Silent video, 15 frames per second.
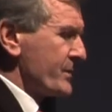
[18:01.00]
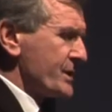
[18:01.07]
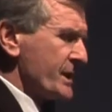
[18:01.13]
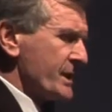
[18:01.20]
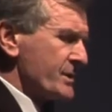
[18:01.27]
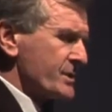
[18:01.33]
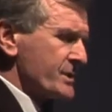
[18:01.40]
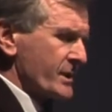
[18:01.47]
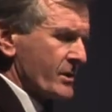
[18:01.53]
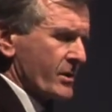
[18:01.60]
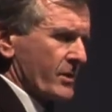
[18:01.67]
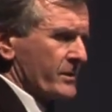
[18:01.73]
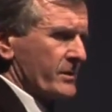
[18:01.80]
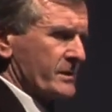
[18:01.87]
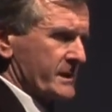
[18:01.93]
changes in
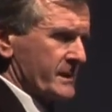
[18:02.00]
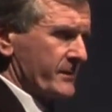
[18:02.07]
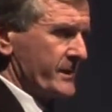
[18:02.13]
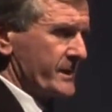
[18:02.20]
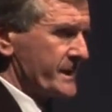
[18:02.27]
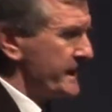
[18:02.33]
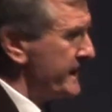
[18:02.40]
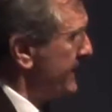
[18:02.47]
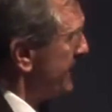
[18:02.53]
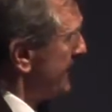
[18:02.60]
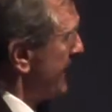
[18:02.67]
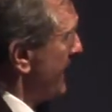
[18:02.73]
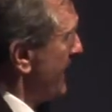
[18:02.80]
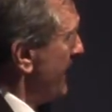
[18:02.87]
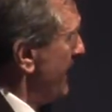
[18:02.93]
conductivity
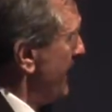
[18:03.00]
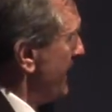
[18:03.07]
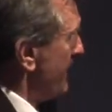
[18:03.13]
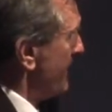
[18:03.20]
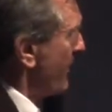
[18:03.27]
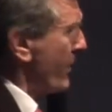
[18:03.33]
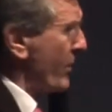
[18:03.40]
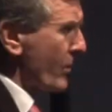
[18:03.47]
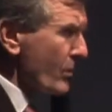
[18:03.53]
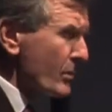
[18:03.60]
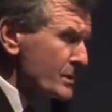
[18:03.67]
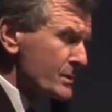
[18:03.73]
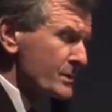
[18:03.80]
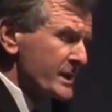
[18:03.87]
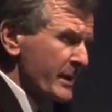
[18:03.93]
are
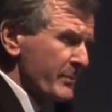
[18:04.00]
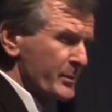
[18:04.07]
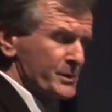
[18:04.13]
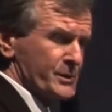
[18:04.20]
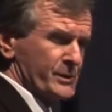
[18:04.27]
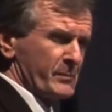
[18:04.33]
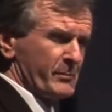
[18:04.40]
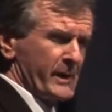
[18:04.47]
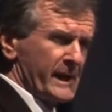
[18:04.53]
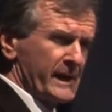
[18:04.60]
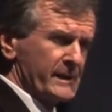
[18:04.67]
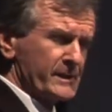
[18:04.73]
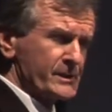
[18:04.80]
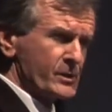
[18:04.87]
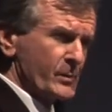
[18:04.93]
also temperature
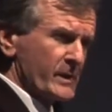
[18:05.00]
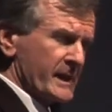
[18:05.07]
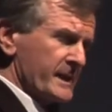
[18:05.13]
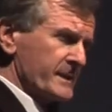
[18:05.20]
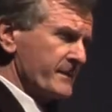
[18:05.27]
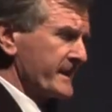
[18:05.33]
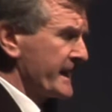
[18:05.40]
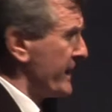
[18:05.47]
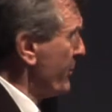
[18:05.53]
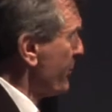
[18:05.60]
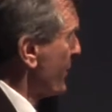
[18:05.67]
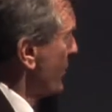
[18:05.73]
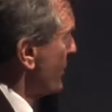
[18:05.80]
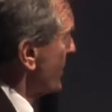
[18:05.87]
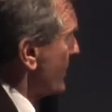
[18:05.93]
dependent. So we had to get a
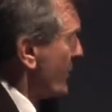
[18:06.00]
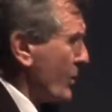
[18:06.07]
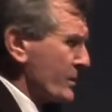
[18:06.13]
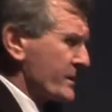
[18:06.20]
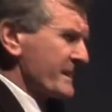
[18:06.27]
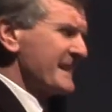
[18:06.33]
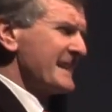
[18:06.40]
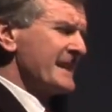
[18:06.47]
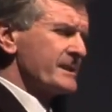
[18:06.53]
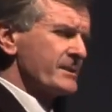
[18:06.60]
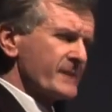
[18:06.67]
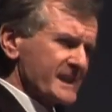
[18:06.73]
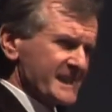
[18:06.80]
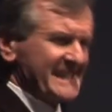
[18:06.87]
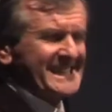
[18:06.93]
protocol
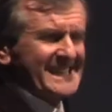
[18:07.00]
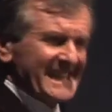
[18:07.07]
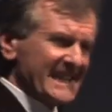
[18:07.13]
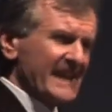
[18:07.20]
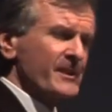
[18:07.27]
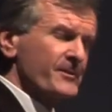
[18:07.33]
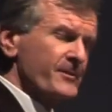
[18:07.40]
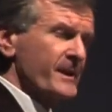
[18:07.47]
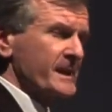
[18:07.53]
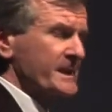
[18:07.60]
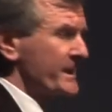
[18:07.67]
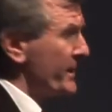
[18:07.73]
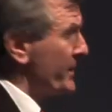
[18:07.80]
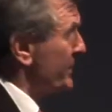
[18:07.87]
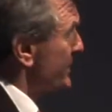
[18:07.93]
to actually take that
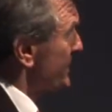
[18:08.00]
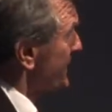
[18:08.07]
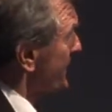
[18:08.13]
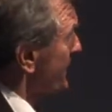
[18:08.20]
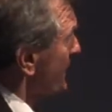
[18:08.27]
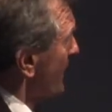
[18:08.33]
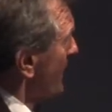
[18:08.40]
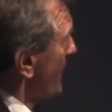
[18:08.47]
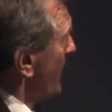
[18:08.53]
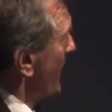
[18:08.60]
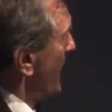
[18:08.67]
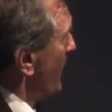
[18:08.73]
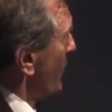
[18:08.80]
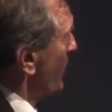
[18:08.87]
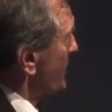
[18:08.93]
effect out.
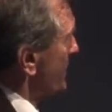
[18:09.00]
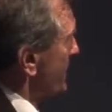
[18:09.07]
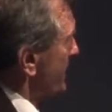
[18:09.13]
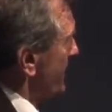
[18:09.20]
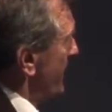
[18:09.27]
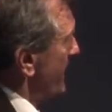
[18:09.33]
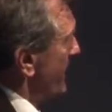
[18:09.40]
Which